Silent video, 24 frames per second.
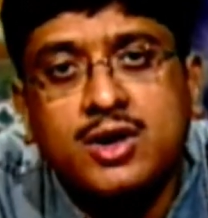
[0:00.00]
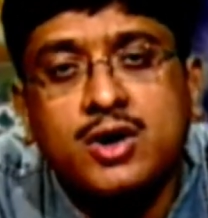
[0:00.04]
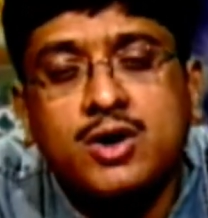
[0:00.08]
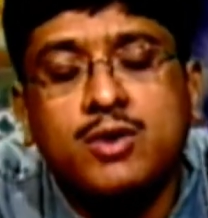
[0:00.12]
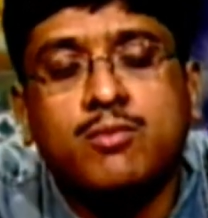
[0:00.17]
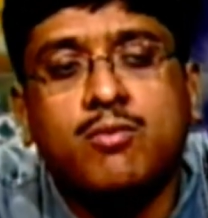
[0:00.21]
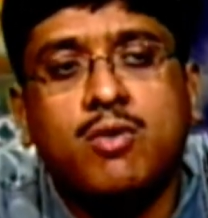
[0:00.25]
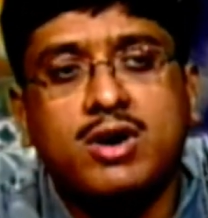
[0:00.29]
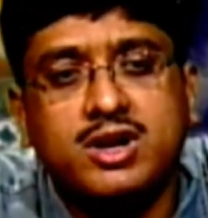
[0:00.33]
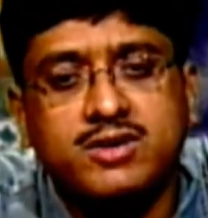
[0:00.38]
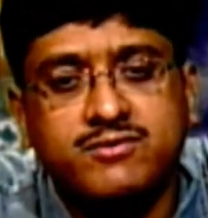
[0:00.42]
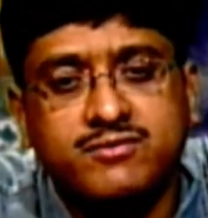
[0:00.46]

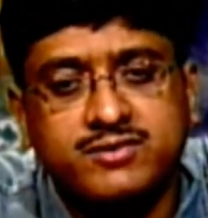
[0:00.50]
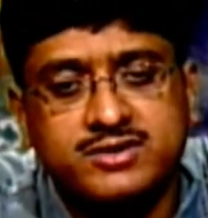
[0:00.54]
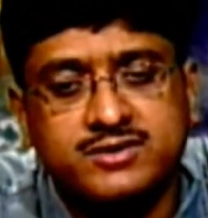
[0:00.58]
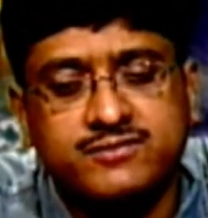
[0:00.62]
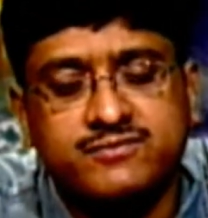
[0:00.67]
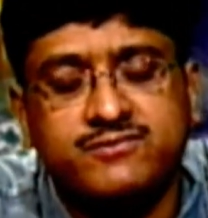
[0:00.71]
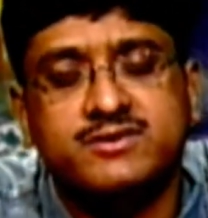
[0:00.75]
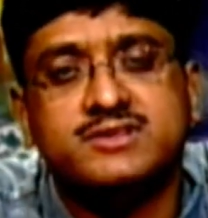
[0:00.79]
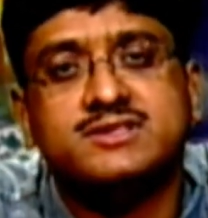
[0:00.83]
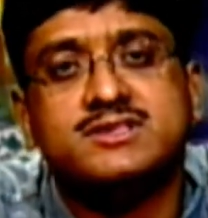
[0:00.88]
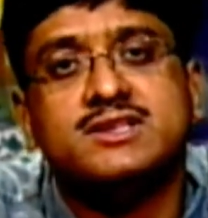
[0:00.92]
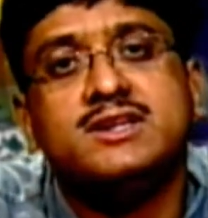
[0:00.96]
whatever the
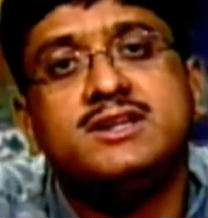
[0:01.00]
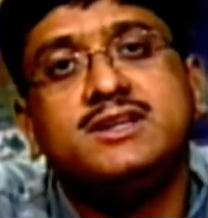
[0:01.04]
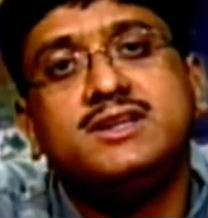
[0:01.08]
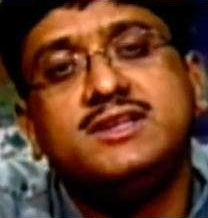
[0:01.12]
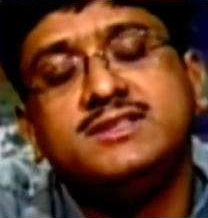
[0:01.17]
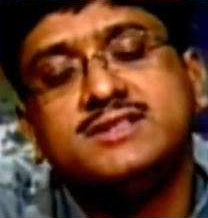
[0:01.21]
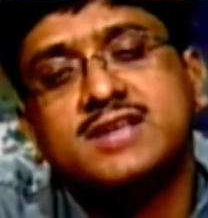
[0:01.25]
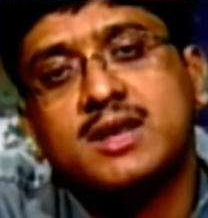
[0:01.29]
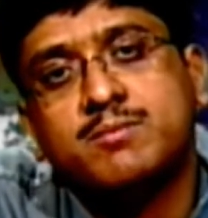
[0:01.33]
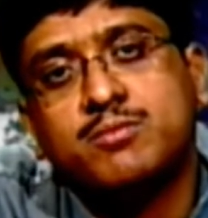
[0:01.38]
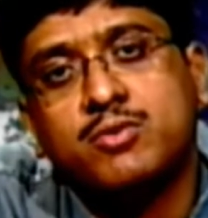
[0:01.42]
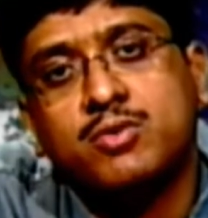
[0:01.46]
facilities
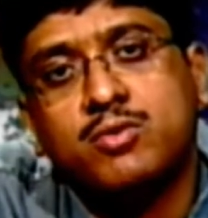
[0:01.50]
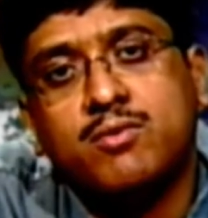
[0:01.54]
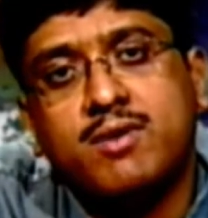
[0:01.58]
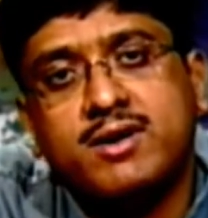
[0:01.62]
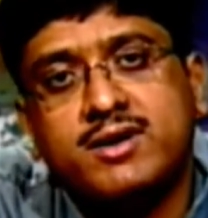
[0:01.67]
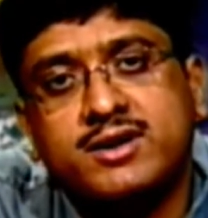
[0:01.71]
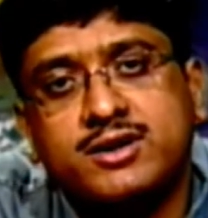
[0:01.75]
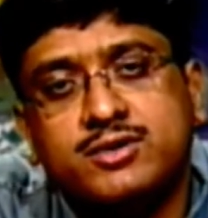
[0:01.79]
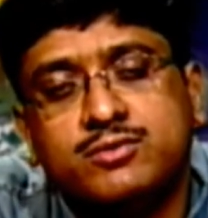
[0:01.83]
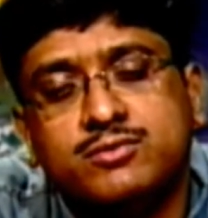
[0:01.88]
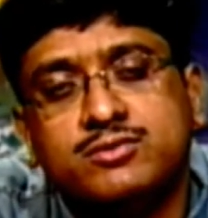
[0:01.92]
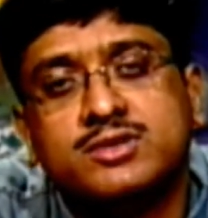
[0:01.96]
are
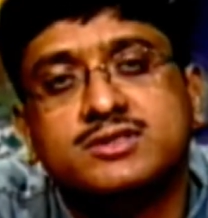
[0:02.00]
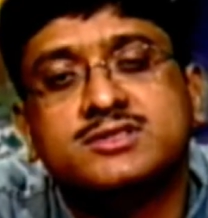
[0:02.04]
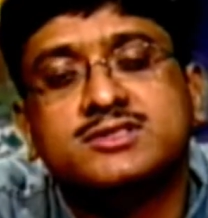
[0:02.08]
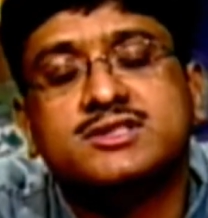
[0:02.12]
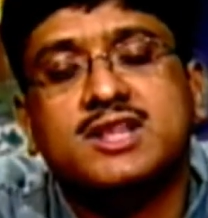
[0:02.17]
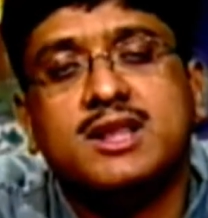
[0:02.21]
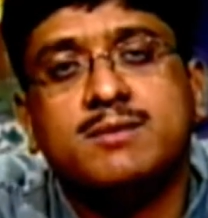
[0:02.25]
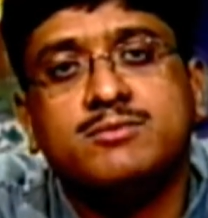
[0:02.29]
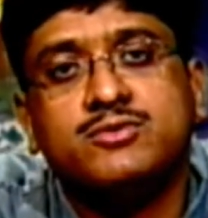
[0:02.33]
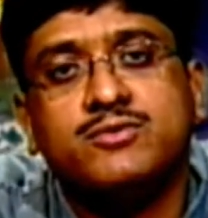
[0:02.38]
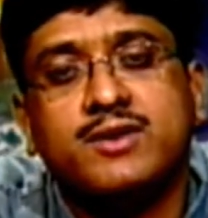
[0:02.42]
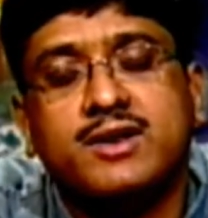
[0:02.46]
provided to the
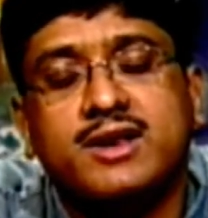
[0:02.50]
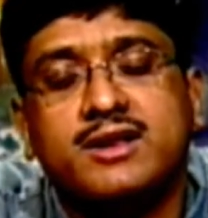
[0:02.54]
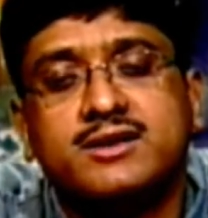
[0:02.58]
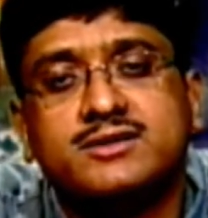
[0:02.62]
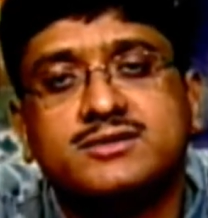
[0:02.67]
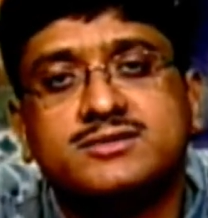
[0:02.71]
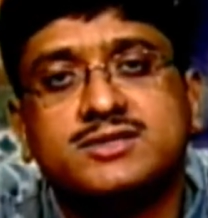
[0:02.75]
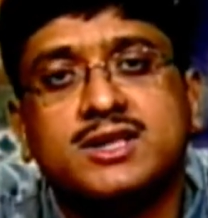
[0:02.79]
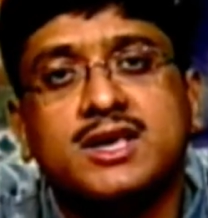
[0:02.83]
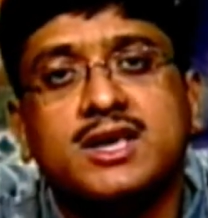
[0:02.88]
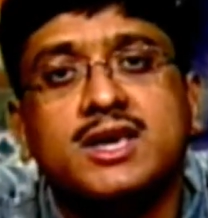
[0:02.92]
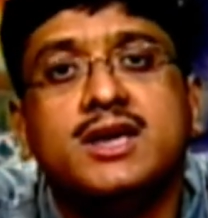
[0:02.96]
slum
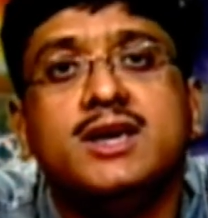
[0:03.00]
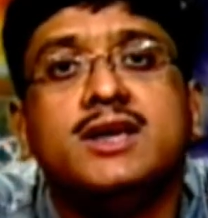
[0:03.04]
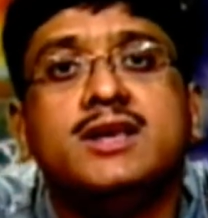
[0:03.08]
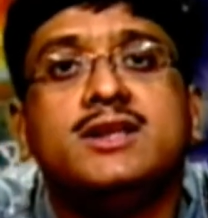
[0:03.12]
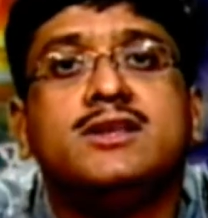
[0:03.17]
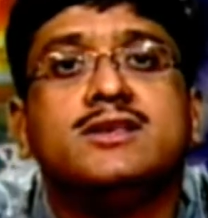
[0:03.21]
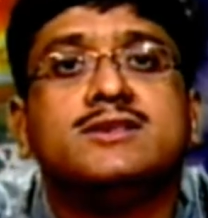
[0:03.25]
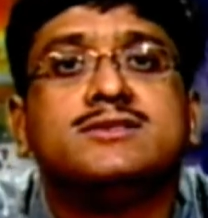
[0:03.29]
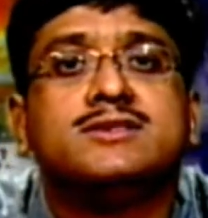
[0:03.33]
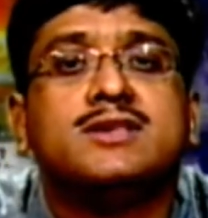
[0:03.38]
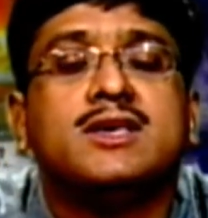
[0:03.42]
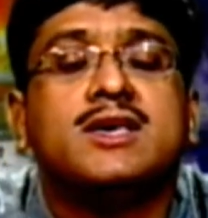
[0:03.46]
dwellers, it
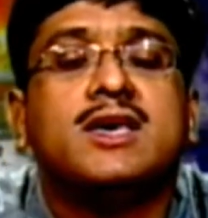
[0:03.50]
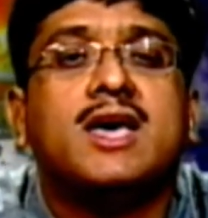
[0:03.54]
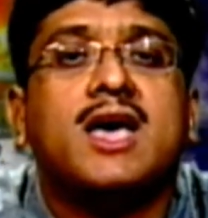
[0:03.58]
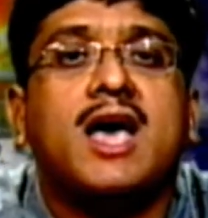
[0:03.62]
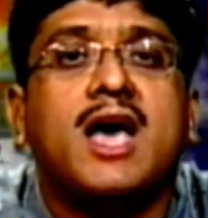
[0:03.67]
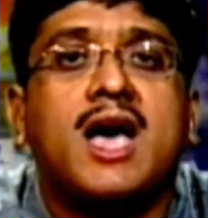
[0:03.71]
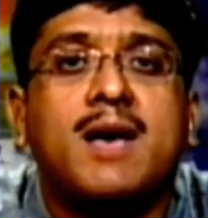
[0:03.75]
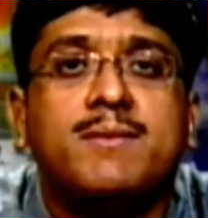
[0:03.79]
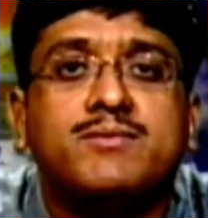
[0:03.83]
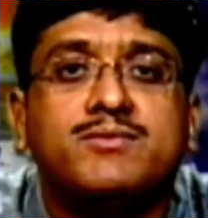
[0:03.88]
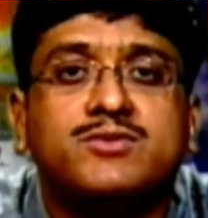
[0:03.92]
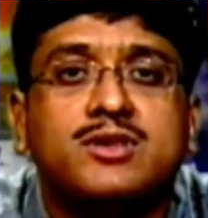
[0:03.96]
is
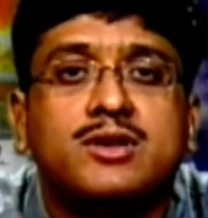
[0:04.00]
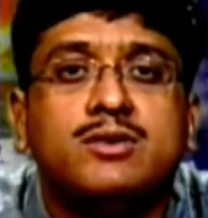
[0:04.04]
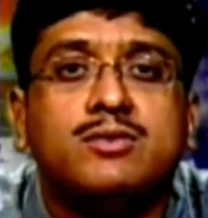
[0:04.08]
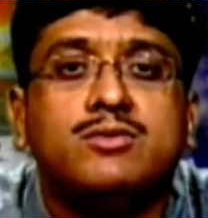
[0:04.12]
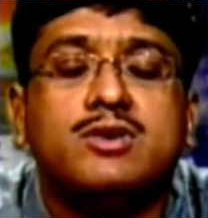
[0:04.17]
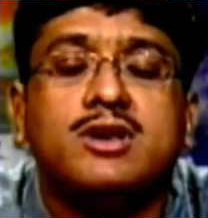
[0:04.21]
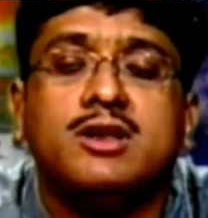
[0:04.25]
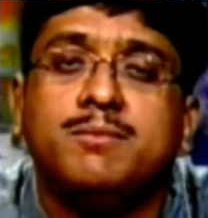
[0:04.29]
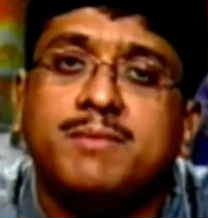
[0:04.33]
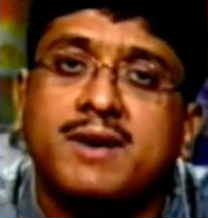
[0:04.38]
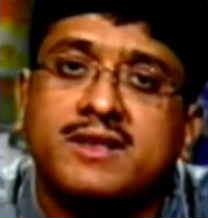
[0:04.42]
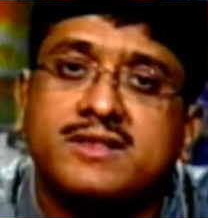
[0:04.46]

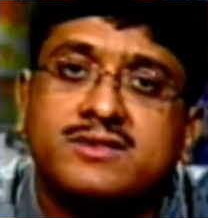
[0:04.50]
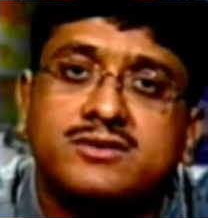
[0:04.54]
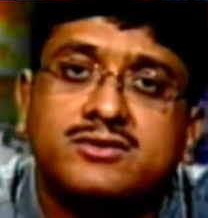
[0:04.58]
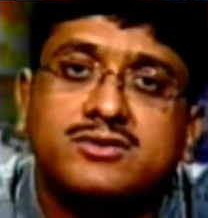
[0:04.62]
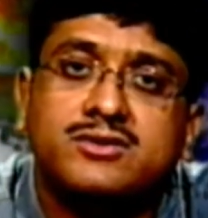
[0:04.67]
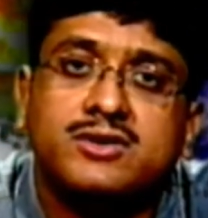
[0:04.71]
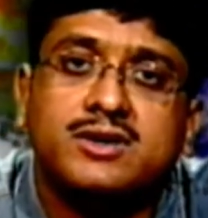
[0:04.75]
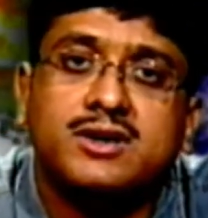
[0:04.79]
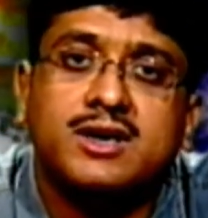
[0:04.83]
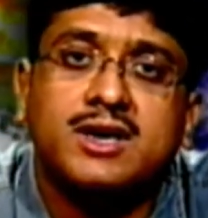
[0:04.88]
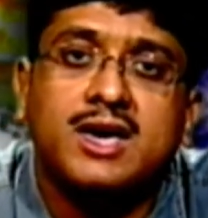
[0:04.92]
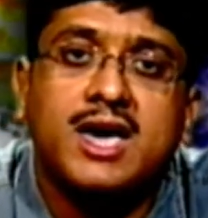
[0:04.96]
absolutely
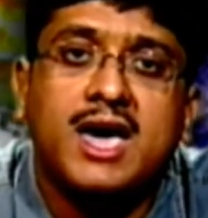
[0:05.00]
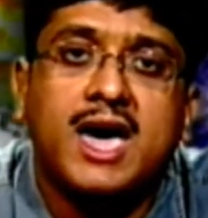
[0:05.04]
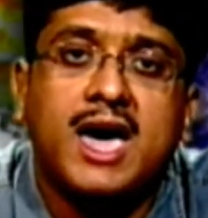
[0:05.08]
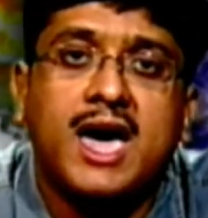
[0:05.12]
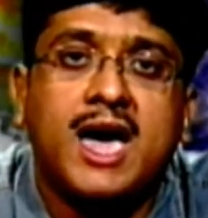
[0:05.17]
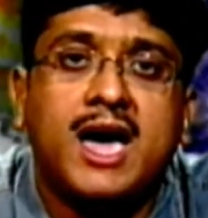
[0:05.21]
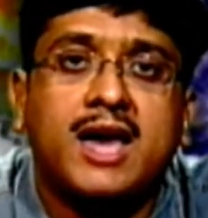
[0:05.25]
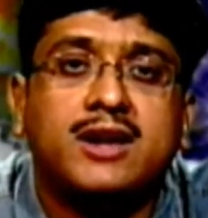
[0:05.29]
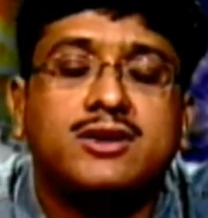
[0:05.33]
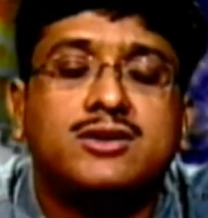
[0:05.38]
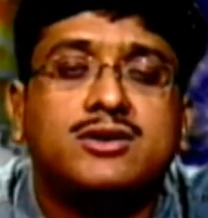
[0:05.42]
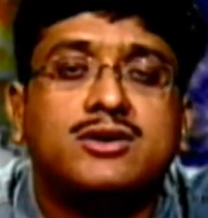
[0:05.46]
pathetic,
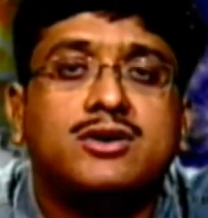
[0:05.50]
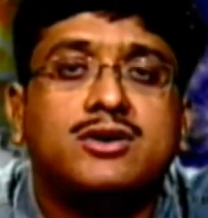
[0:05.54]
and